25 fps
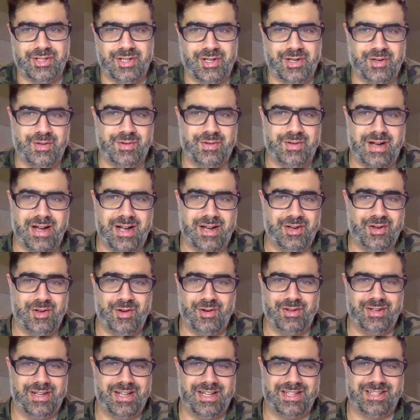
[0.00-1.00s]
so I
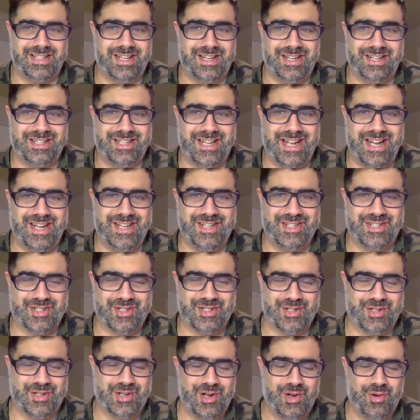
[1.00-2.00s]
know that's not a
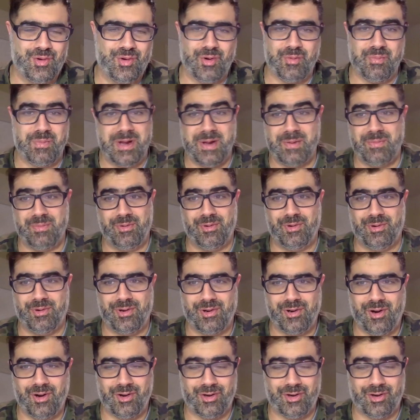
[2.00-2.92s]
danger where people